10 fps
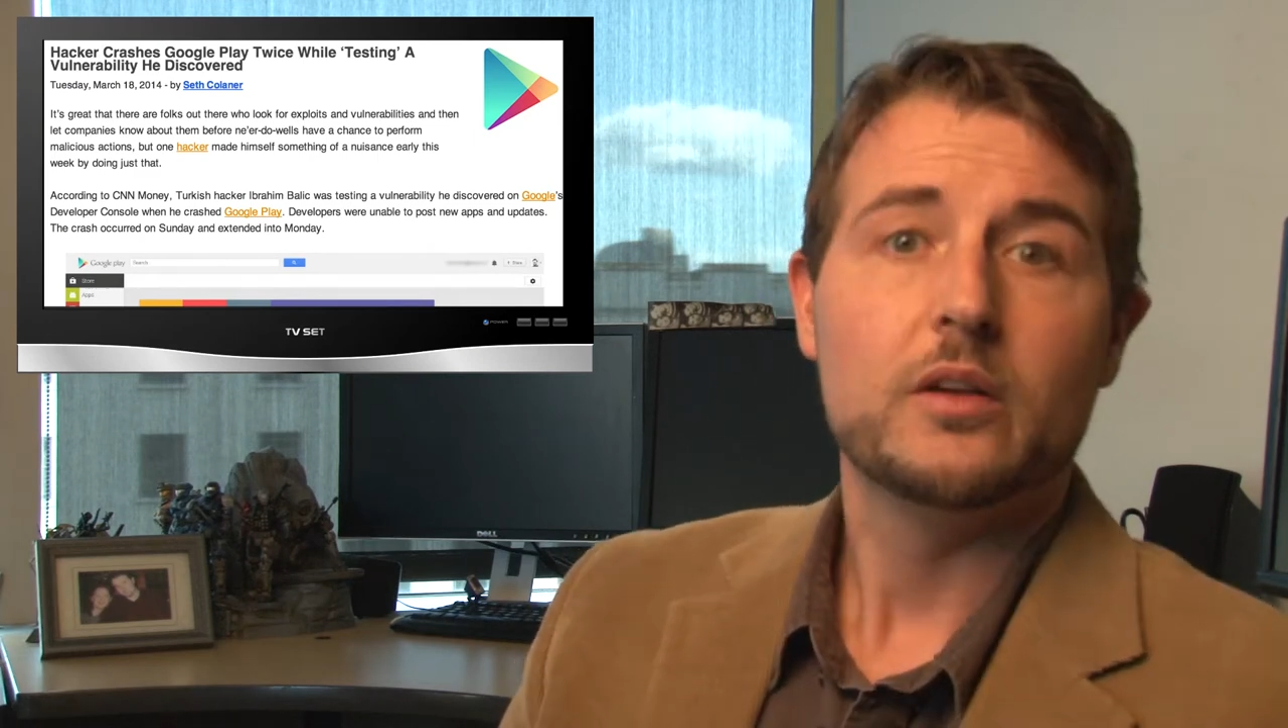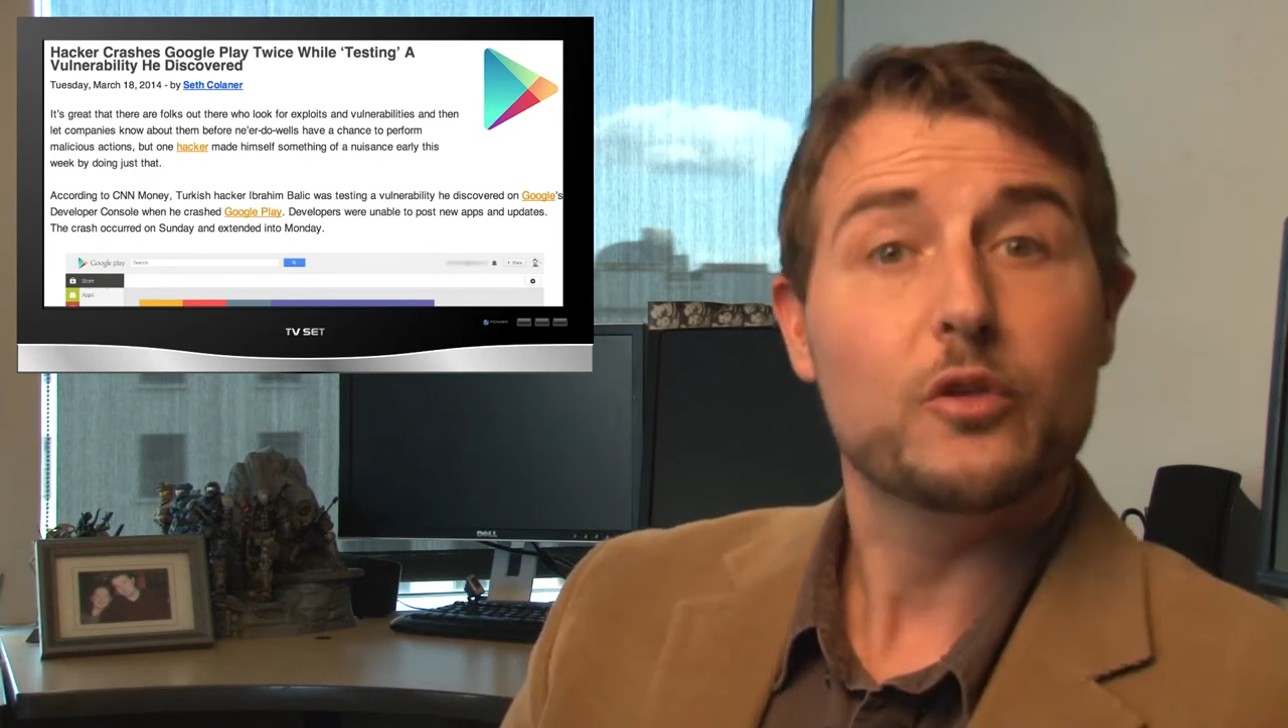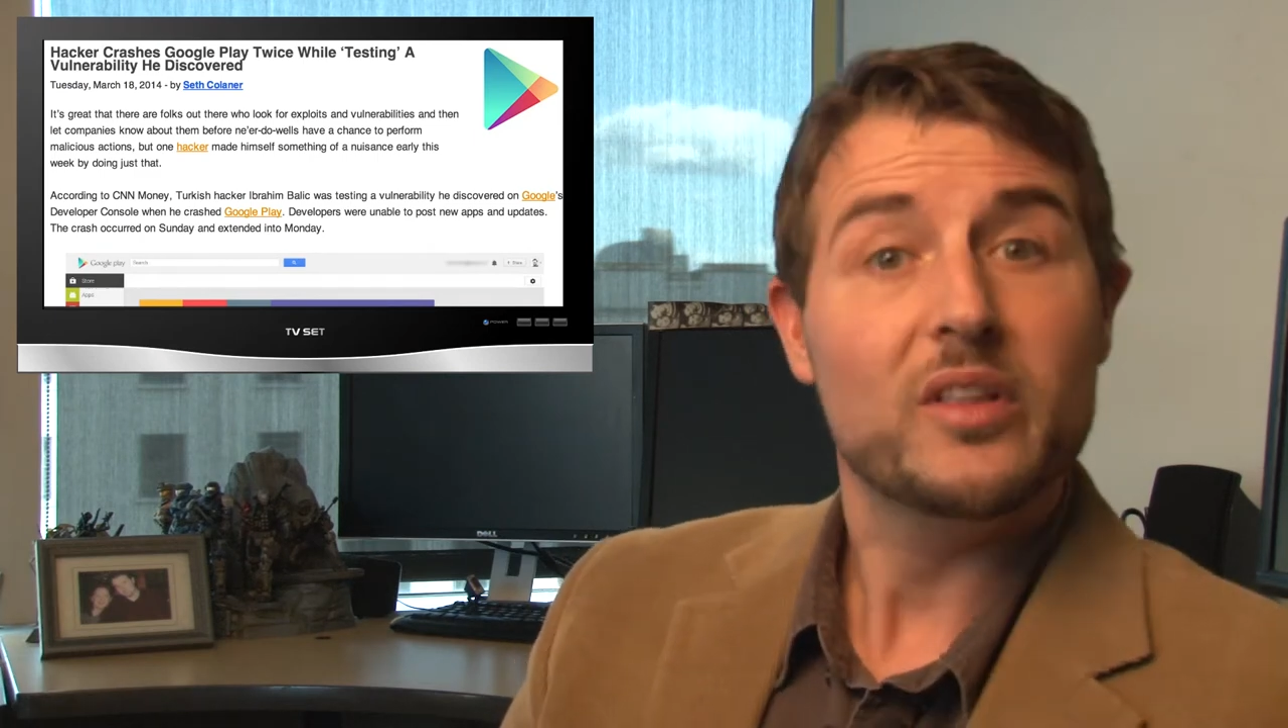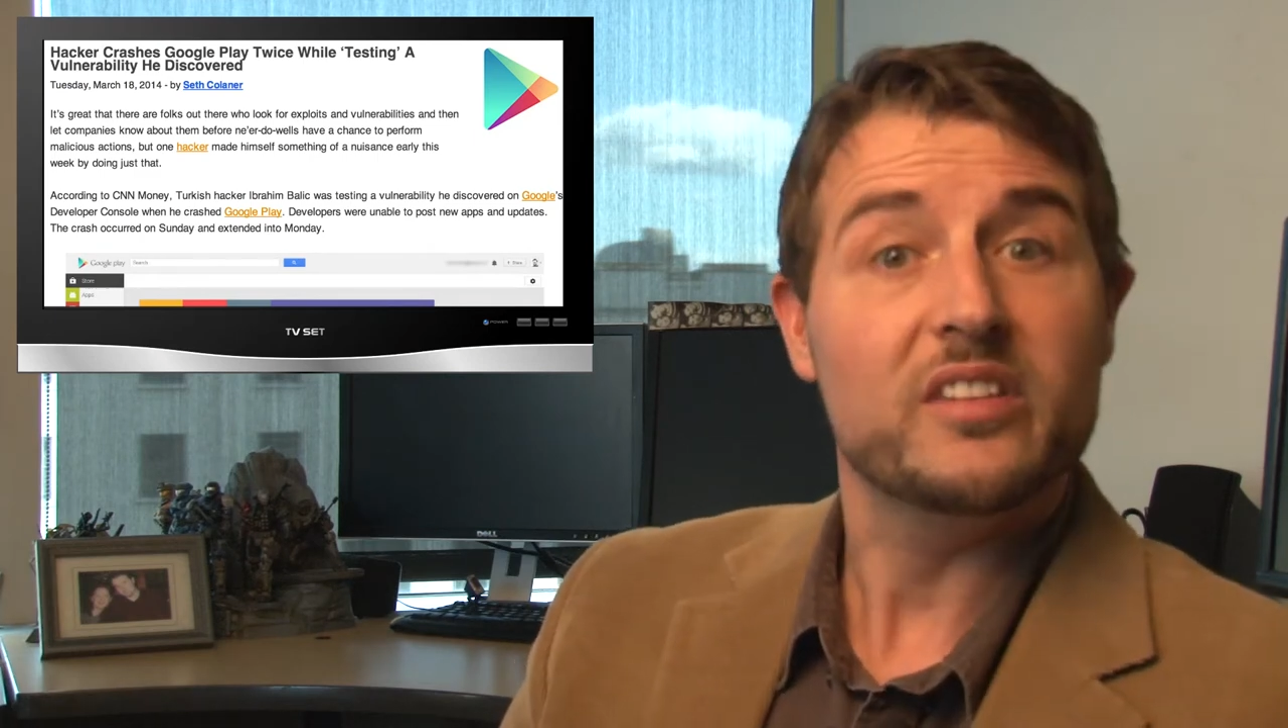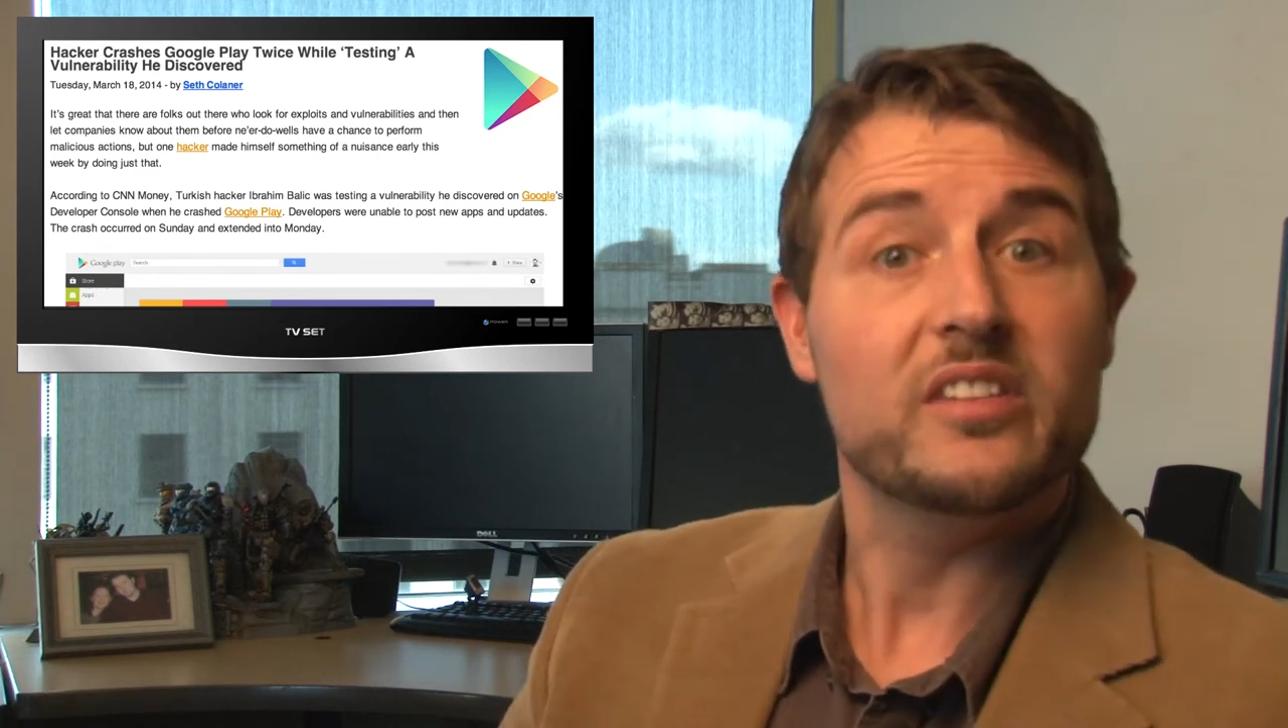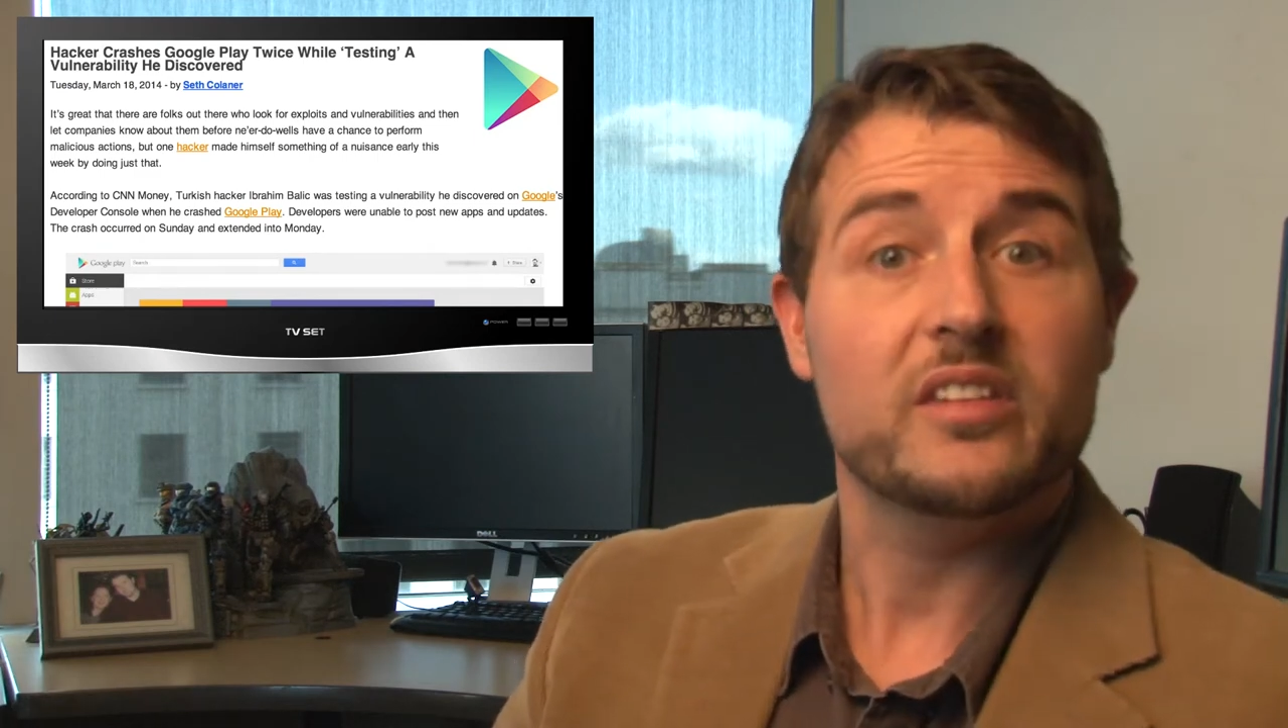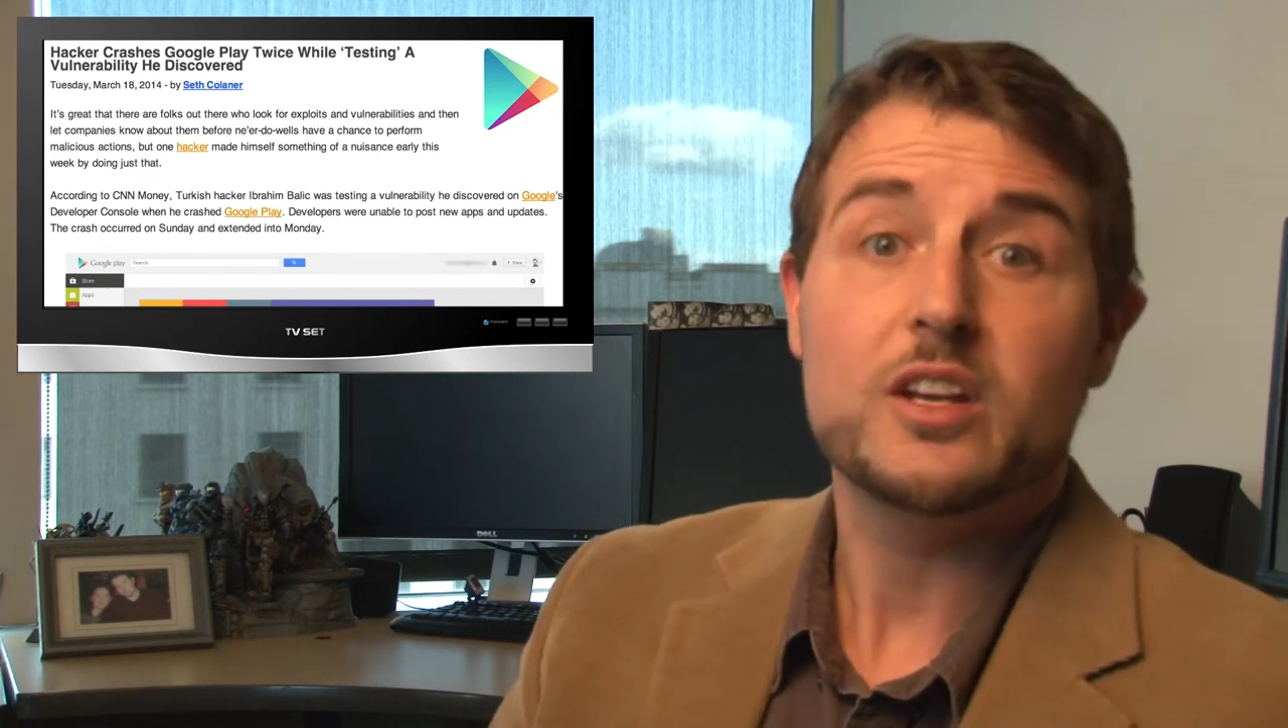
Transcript: So this is